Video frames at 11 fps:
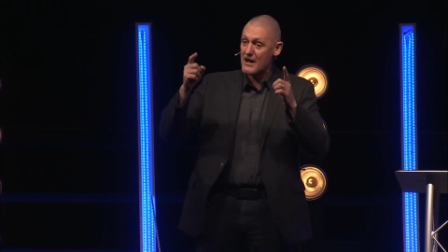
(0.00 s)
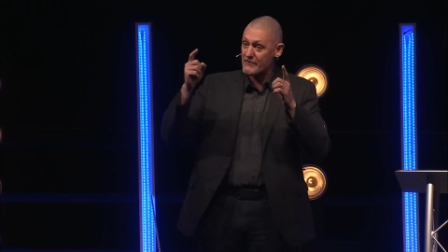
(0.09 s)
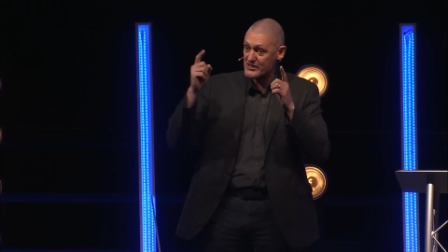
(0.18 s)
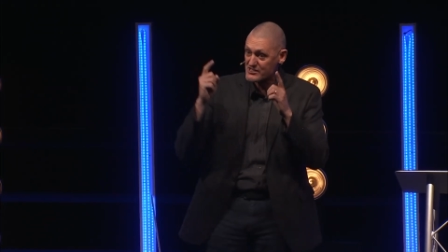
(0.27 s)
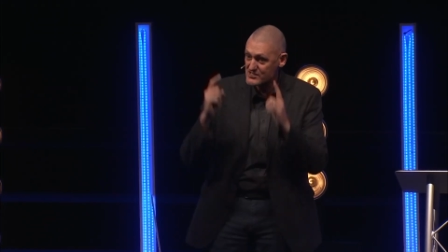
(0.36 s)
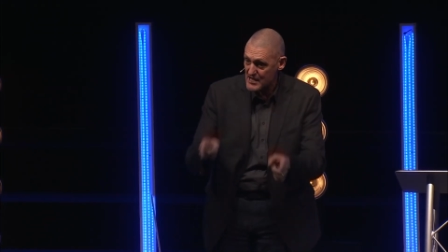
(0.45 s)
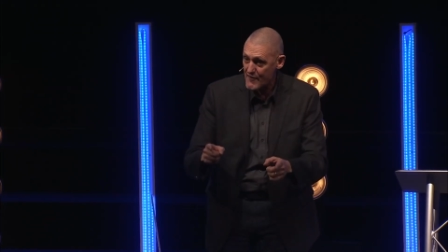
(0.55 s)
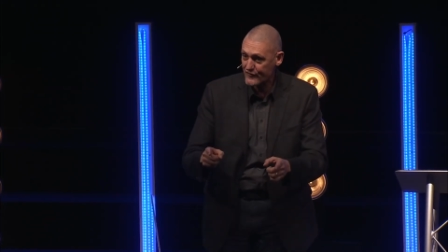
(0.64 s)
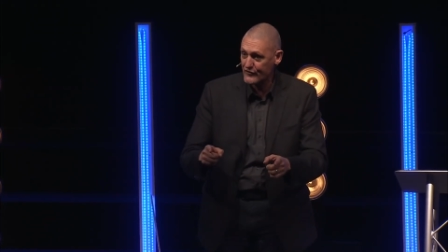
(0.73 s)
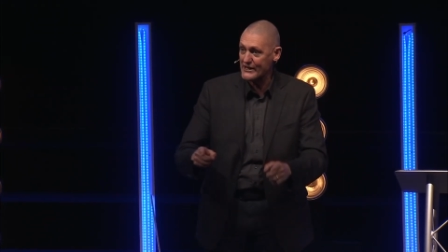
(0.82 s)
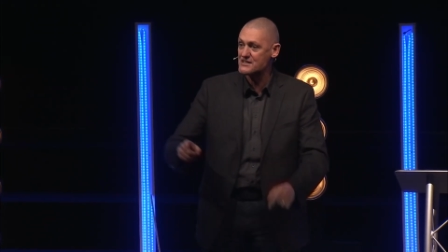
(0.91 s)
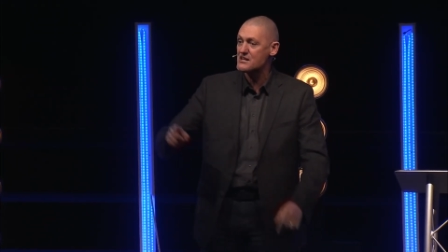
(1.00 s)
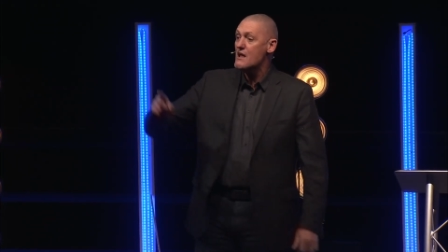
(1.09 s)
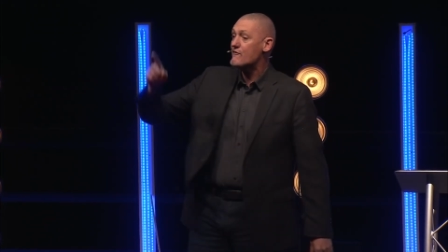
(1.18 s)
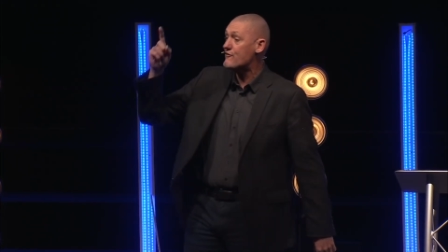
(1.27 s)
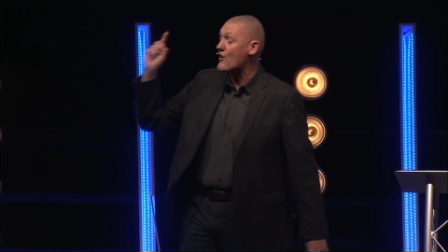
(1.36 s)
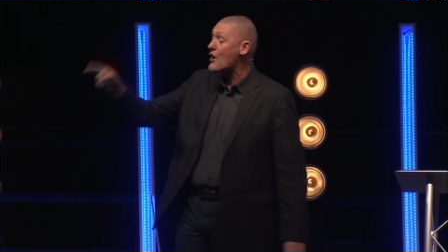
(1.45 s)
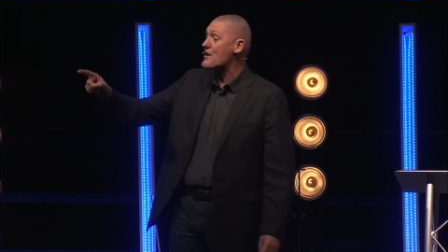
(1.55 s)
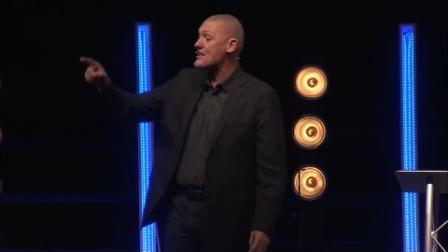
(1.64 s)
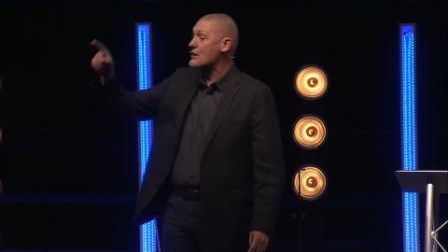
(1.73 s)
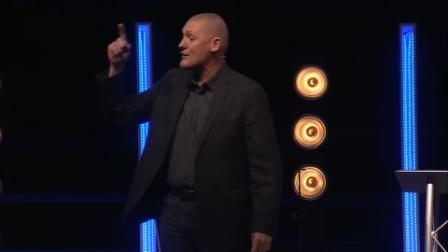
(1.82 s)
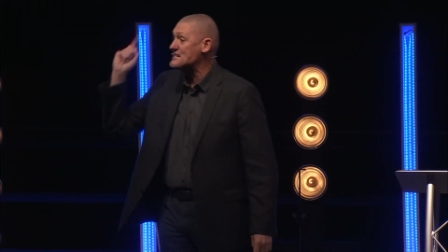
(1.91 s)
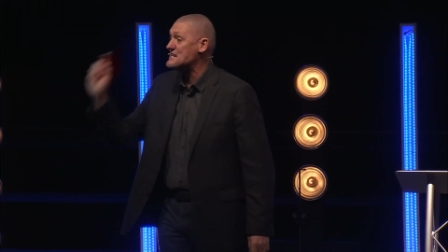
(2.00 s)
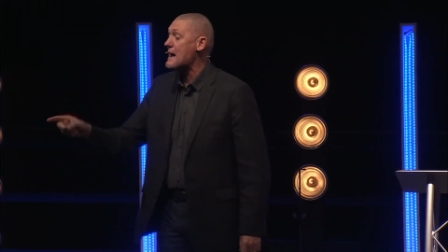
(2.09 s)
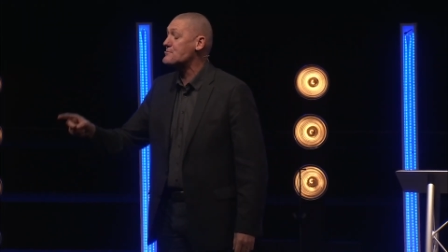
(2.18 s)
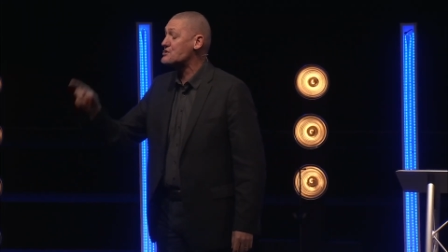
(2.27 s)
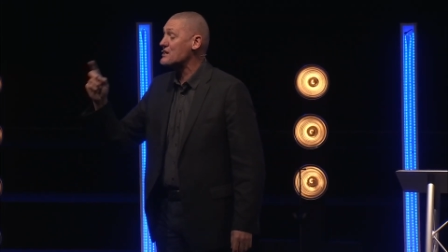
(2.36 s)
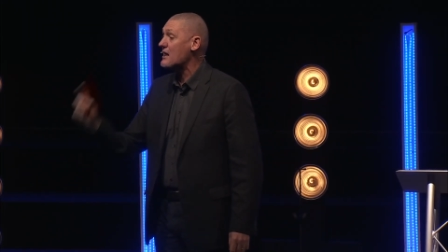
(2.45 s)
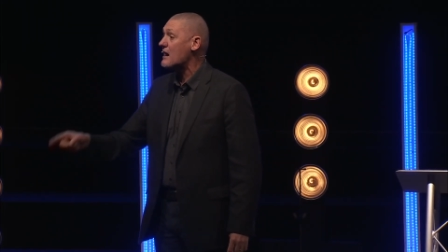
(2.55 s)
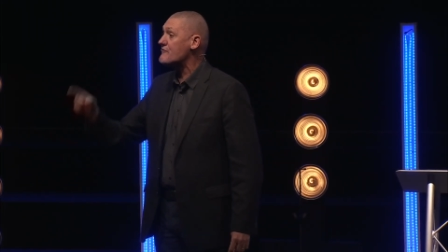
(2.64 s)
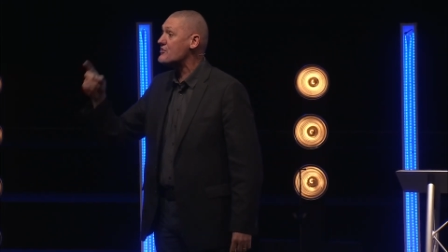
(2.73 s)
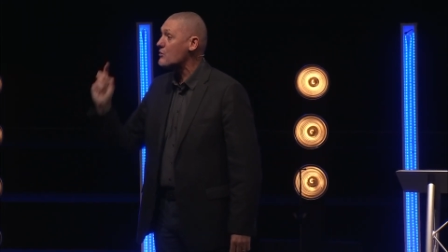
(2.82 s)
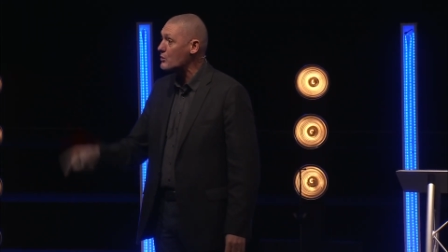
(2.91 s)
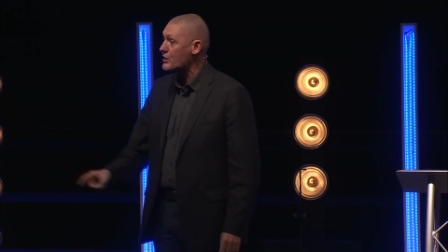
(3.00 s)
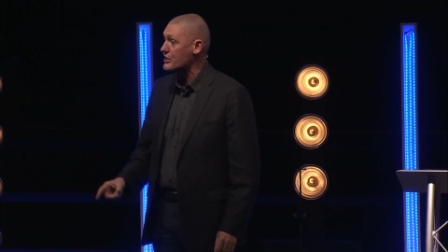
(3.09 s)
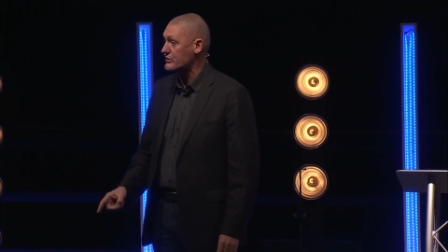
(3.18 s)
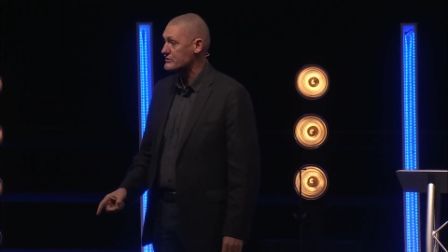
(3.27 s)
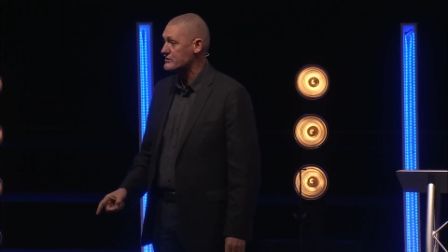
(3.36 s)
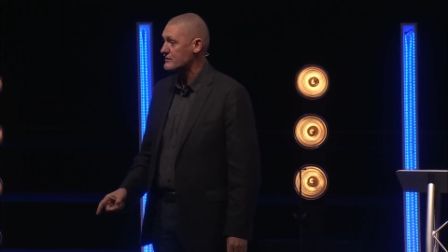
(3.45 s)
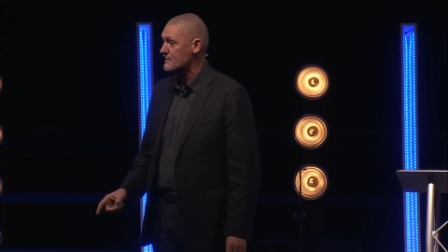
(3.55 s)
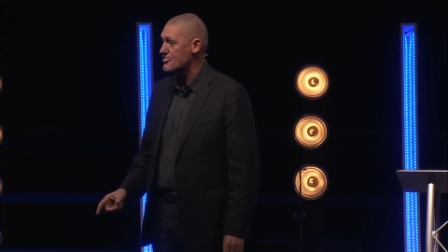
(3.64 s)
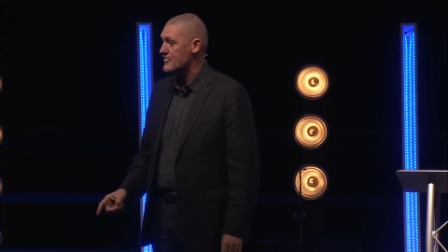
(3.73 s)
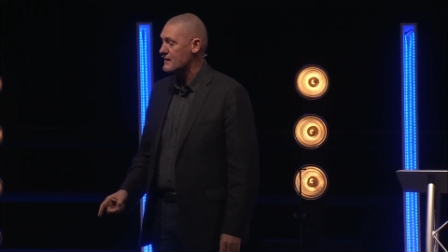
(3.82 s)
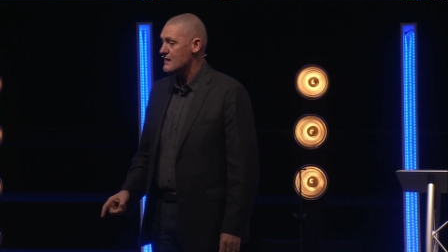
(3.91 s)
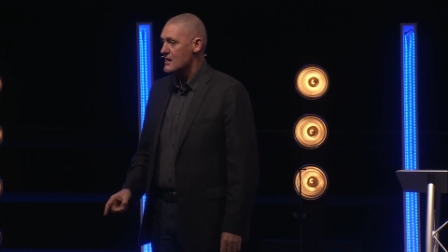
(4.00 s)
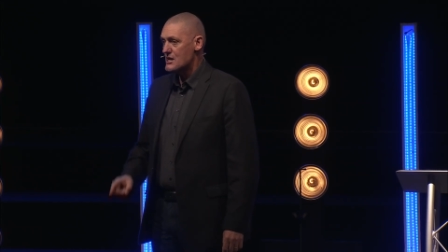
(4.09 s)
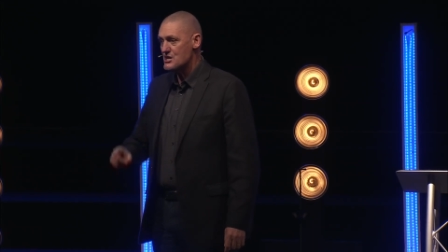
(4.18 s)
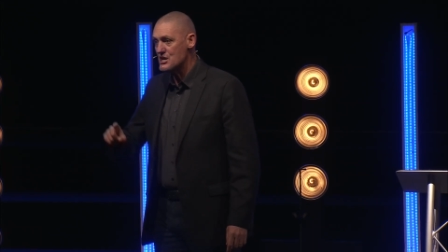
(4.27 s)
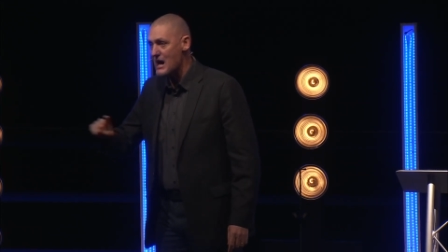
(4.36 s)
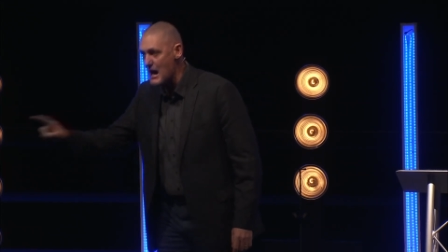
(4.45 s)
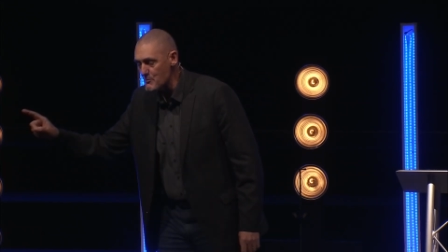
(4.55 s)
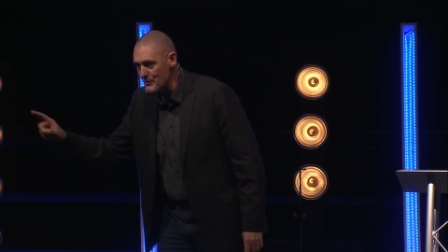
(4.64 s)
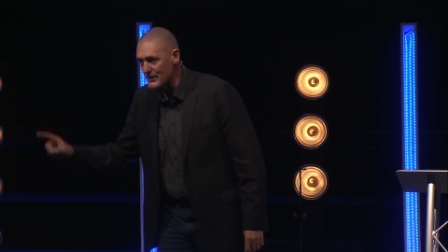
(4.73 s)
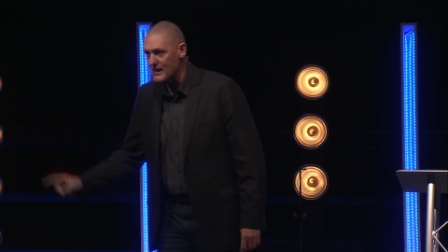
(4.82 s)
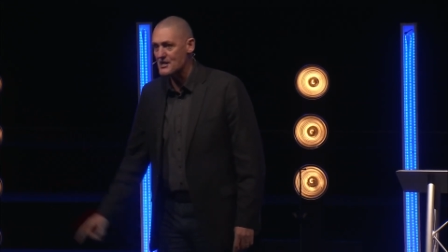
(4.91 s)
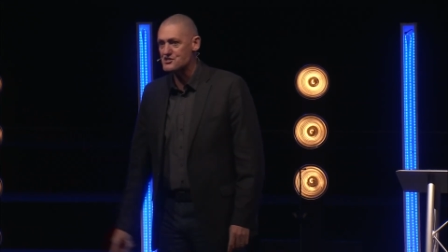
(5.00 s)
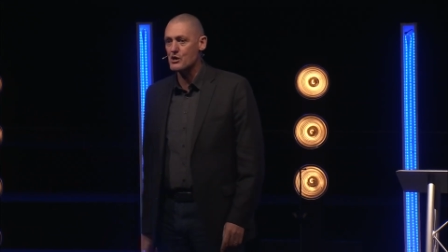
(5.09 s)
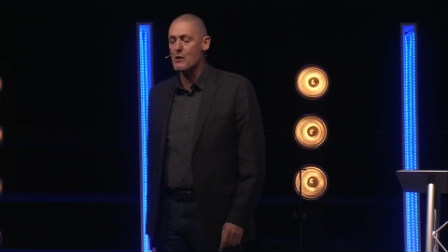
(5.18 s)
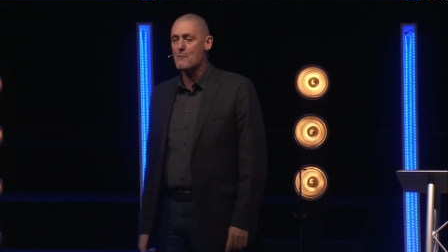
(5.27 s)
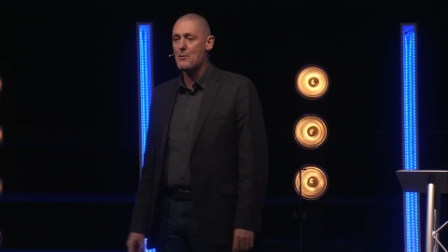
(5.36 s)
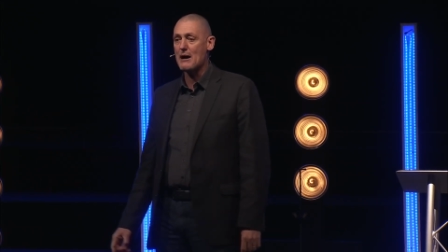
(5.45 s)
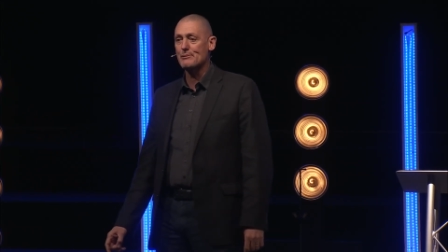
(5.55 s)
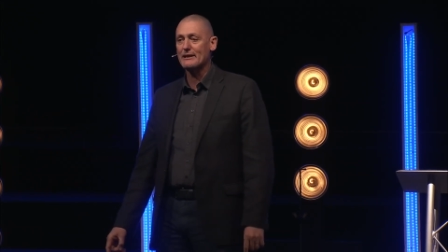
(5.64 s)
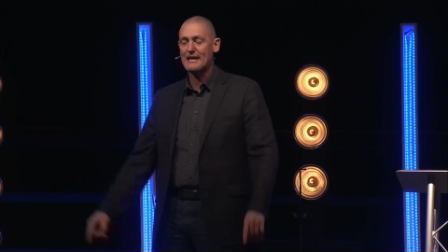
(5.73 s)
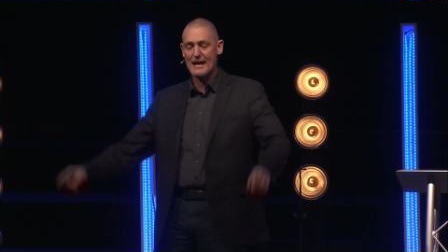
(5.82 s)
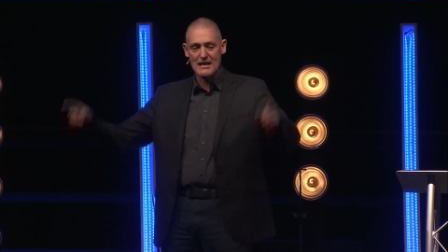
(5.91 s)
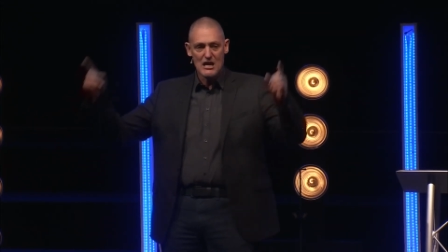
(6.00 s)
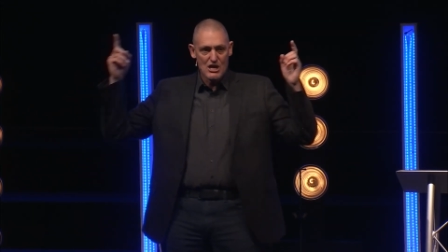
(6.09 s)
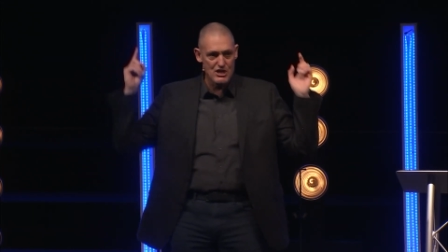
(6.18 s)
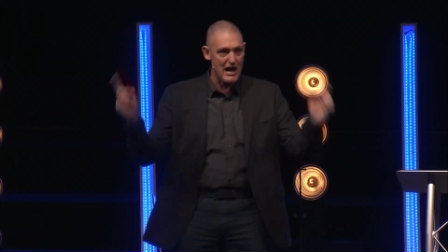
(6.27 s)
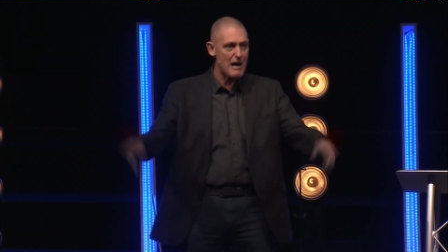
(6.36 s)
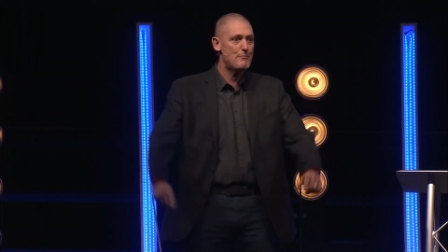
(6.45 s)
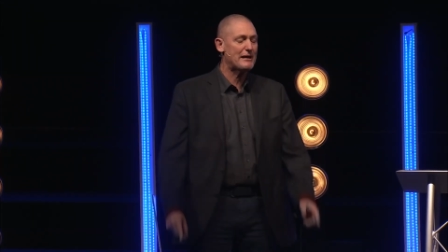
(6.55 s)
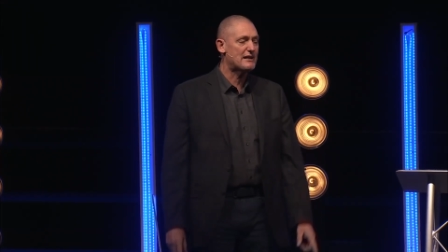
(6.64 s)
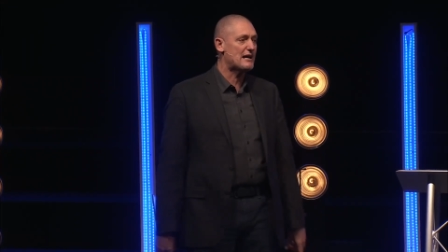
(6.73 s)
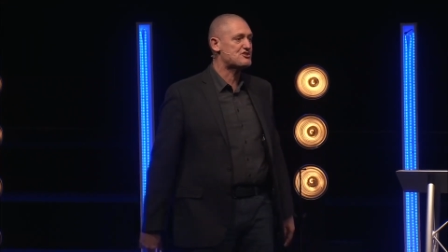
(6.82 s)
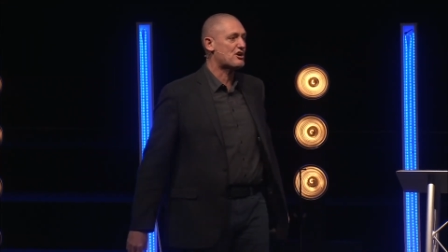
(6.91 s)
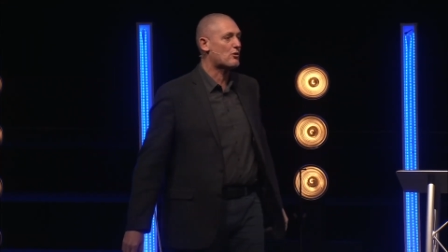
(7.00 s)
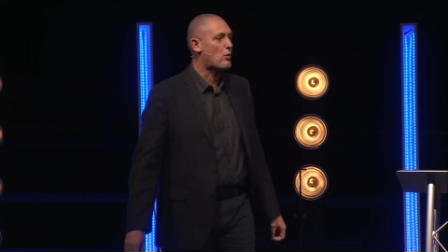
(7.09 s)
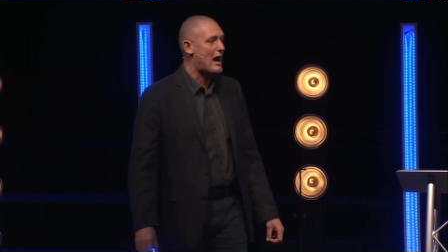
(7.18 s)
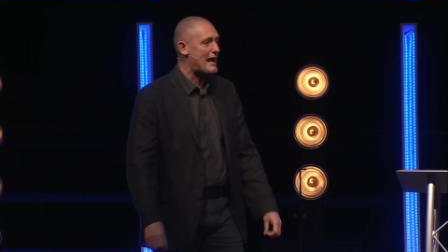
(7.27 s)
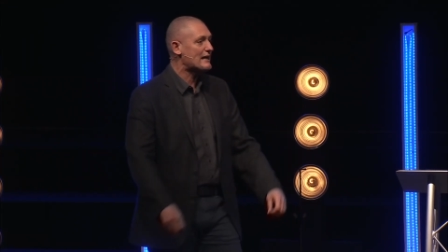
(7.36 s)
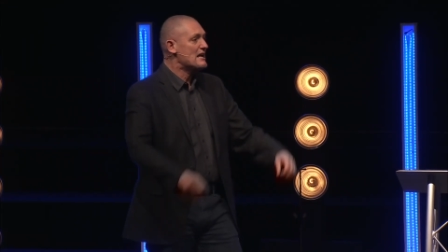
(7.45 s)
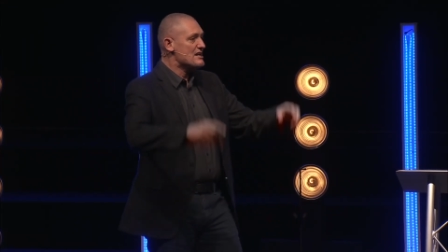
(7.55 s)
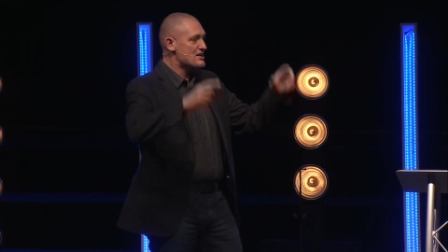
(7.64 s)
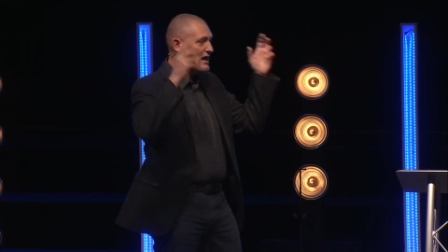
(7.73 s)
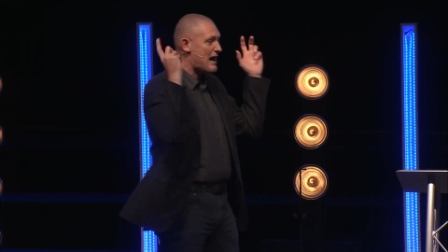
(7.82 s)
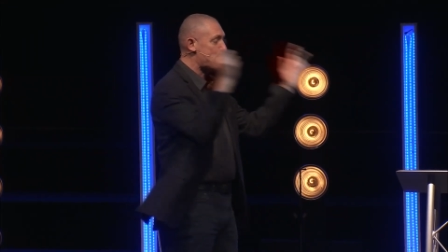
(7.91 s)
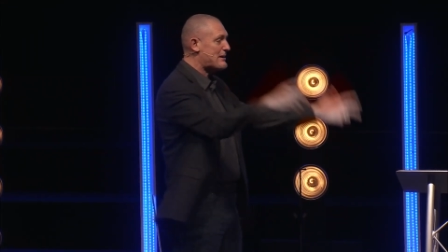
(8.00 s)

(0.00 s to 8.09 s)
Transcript: of his sufferings for the redemption of the world. Not because you're Republican, not because you're white, not